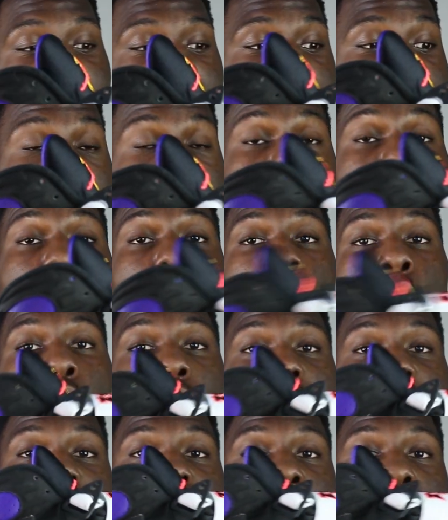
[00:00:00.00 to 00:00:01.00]
These are the
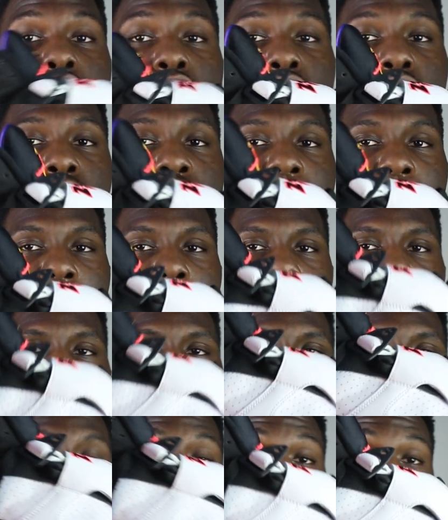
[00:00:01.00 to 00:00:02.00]
only shoes out of
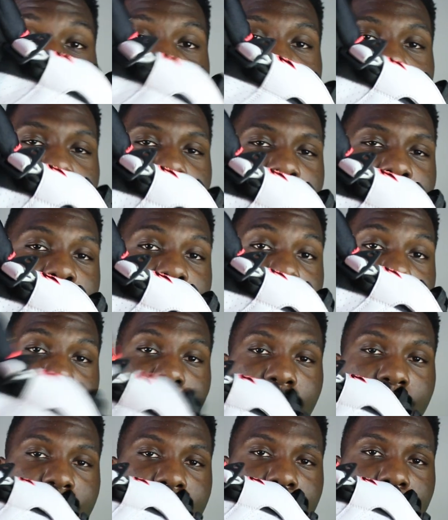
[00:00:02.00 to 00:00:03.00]
my entire
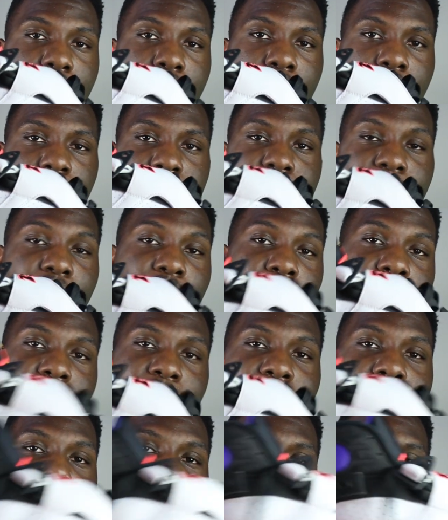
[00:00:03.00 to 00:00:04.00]
collection that are
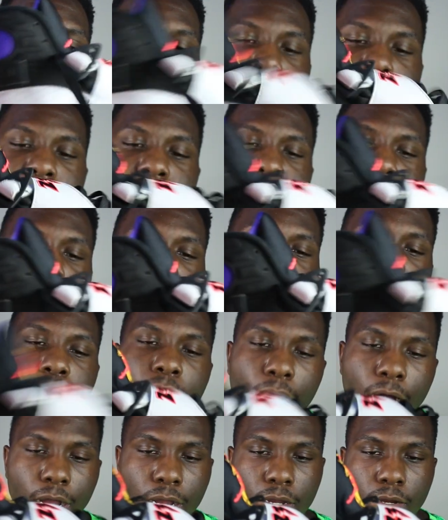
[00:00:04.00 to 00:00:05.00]
not dead
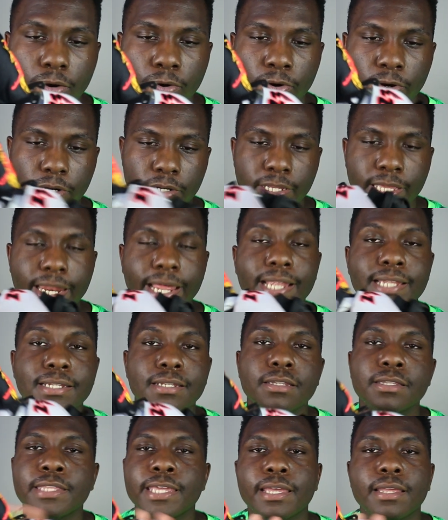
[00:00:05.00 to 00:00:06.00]
stock or that I
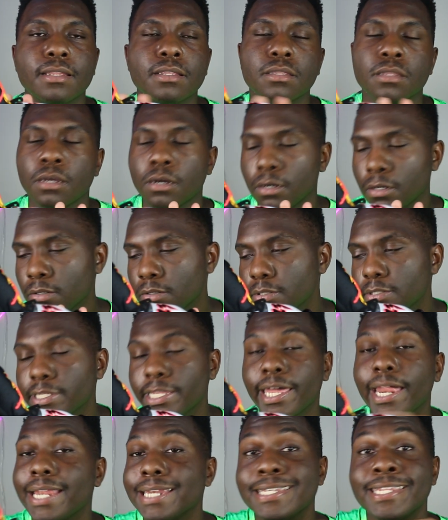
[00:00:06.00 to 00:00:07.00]
did no
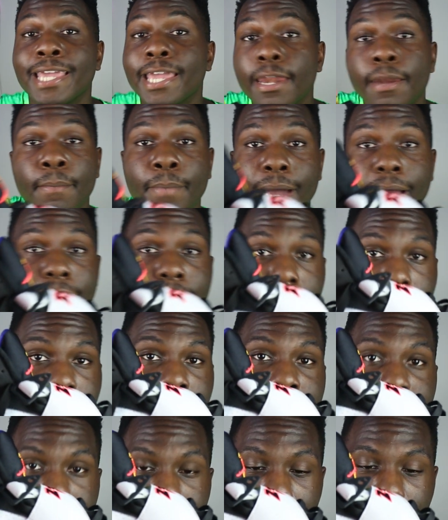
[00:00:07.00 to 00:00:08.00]
that I didn't buy
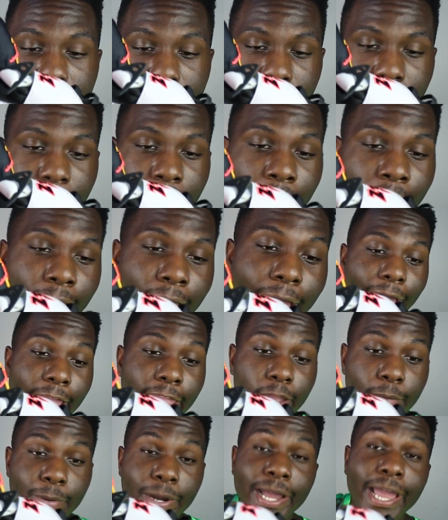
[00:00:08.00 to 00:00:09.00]
dead stock. Like I
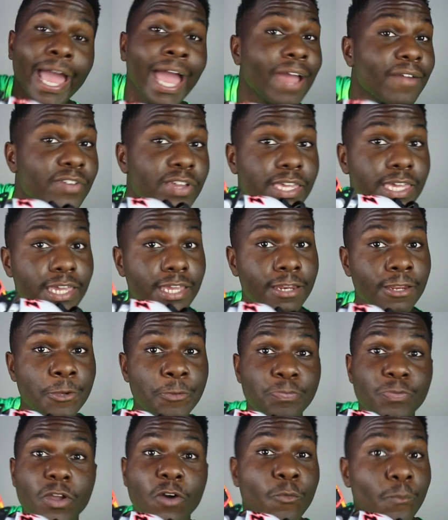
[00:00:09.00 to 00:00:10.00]
am an advocate
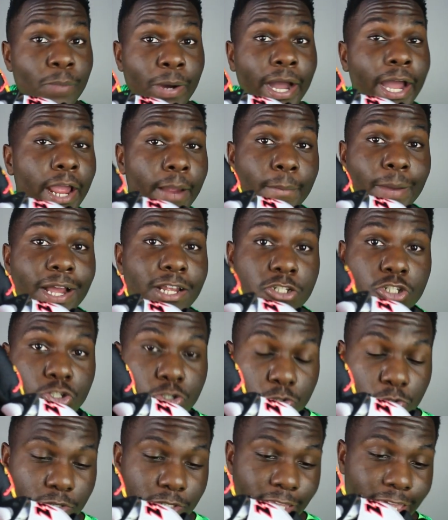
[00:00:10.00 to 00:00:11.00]
of buying my
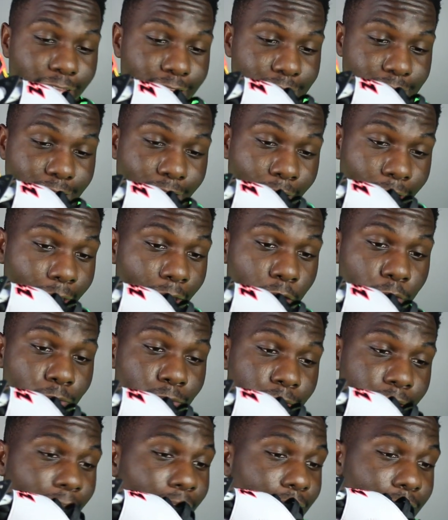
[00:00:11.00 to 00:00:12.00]
shoes dead stock. I do
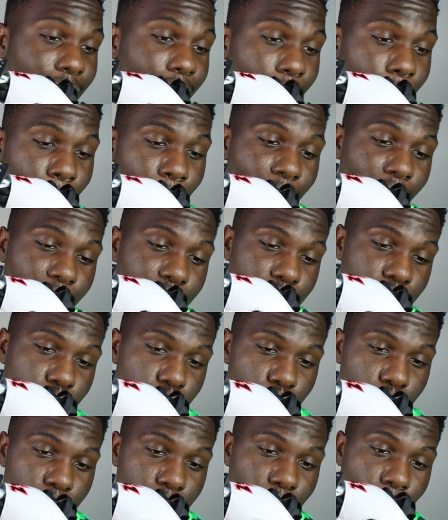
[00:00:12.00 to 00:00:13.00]
not like buying
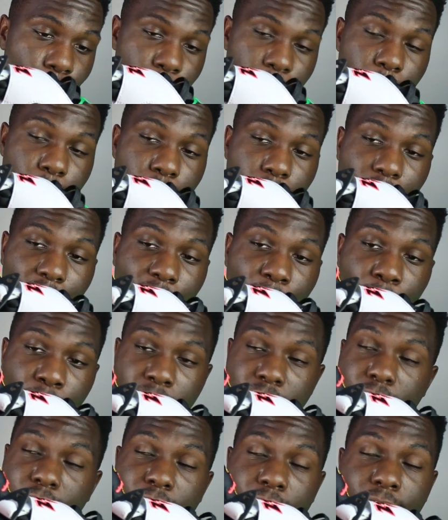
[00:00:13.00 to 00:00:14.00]
shoes that people have
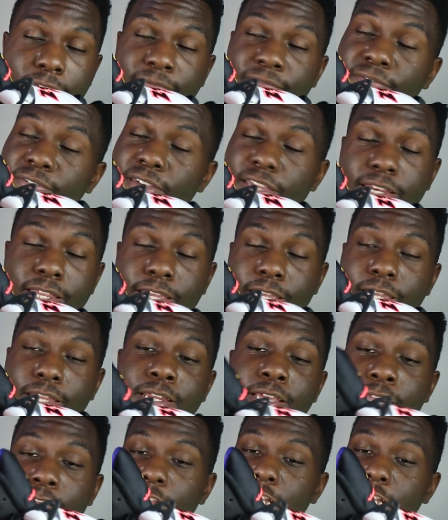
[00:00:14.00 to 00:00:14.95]
put their feet in